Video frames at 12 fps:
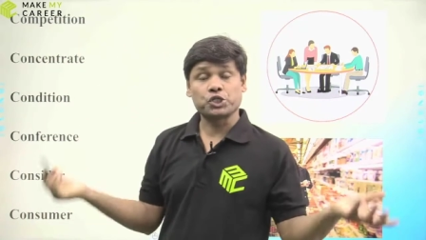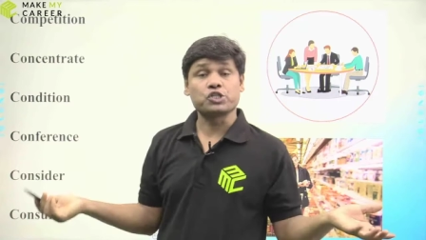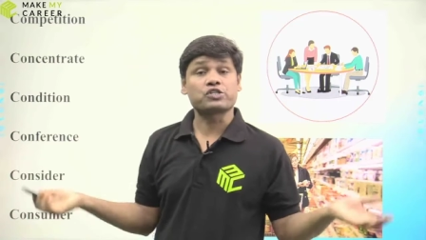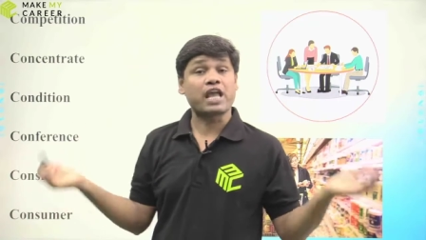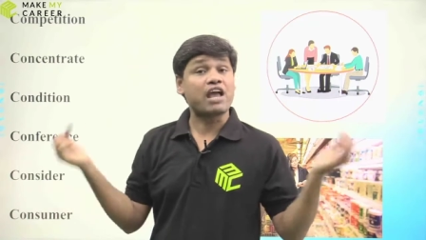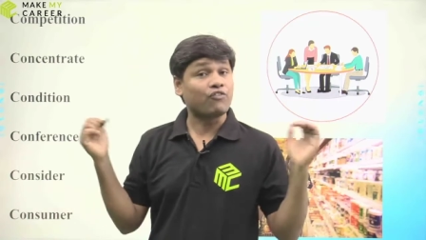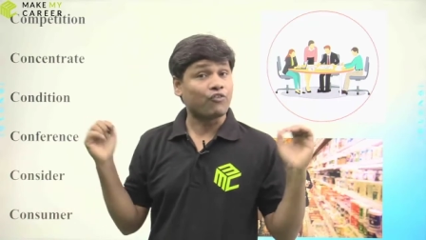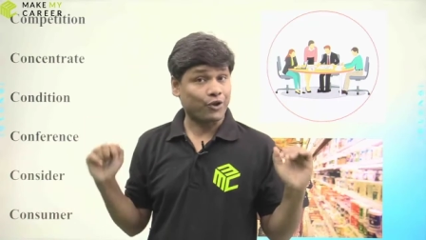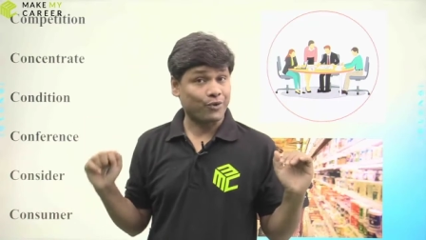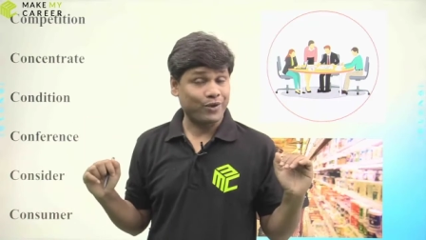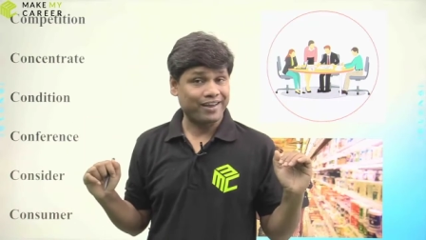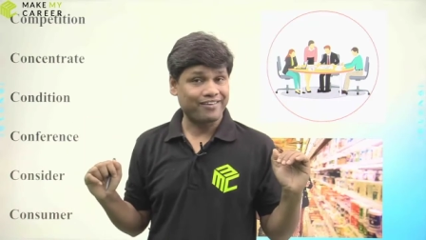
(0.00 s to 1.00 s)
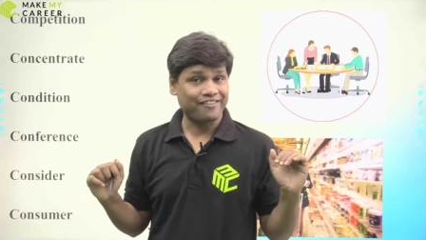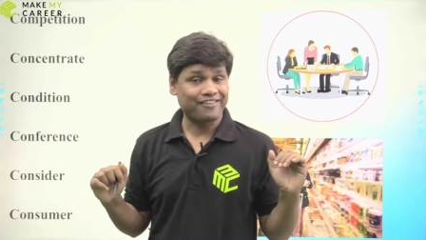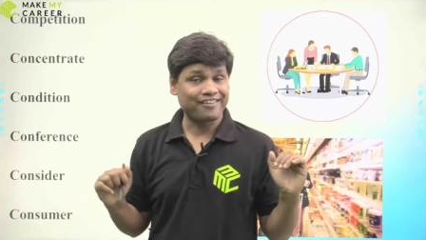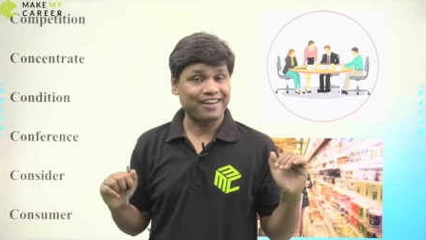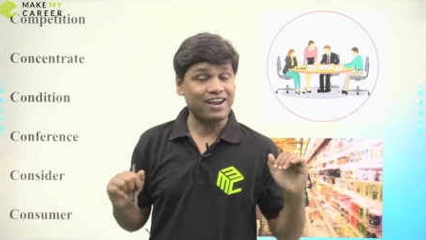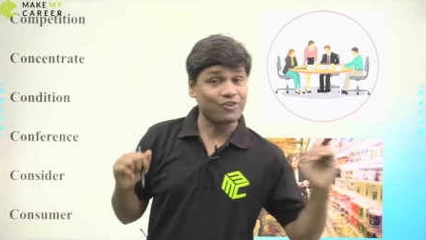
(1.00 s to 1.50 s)
is everywhere.
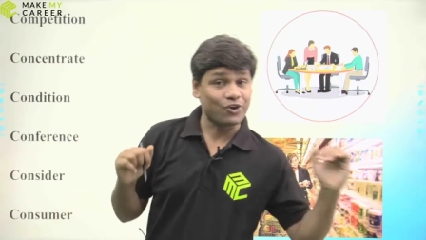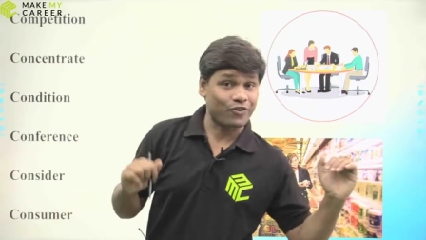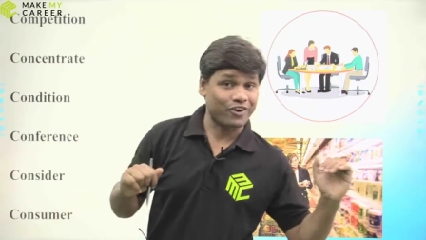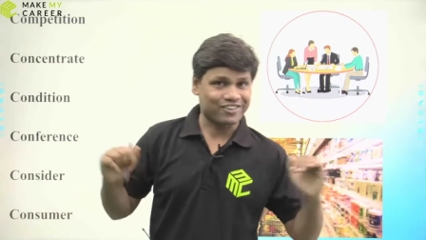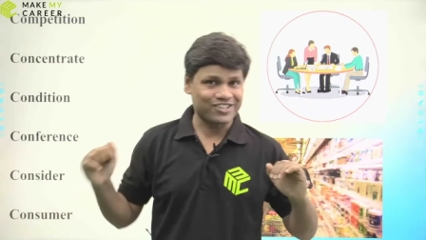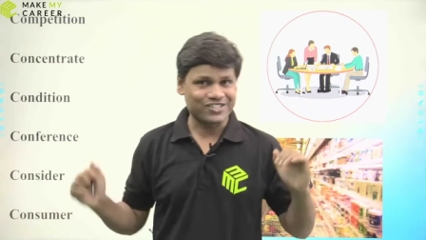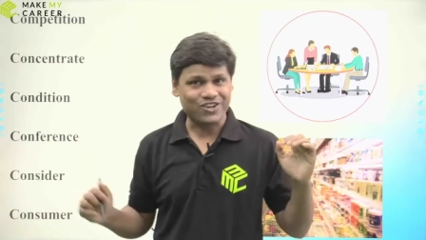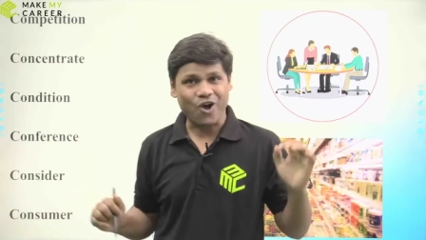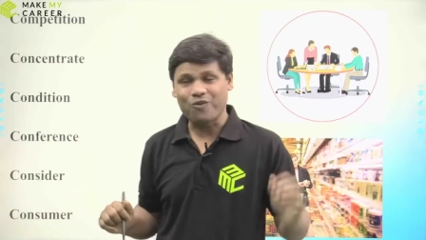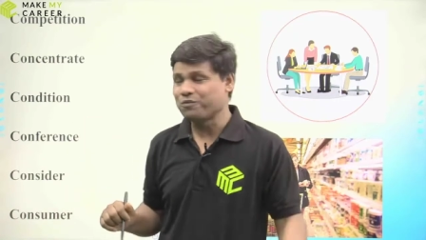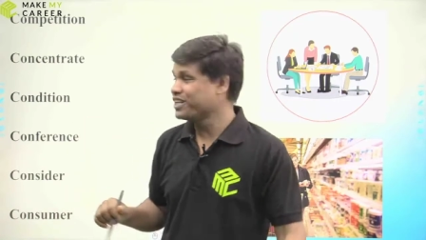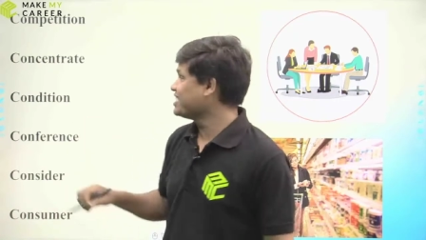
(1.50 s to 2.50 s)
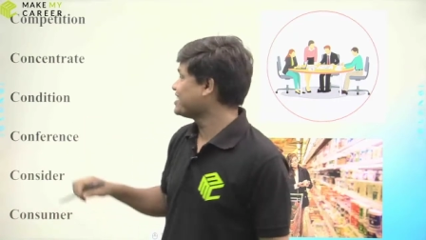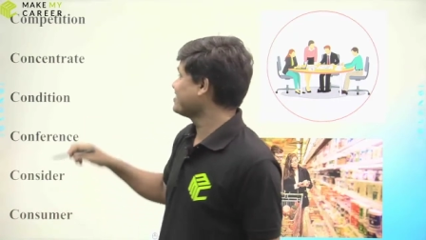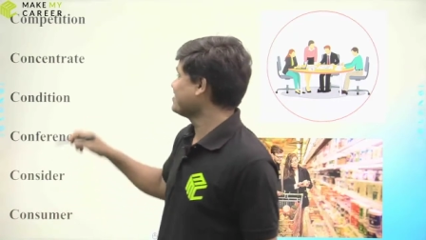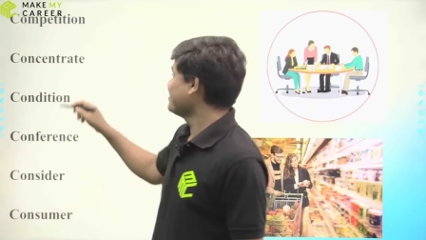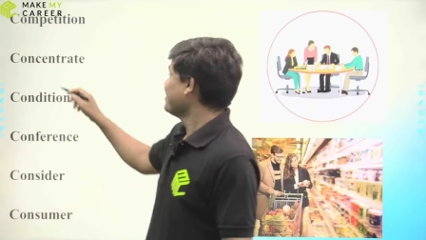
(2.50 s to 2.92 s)
Everywhere there's a competition.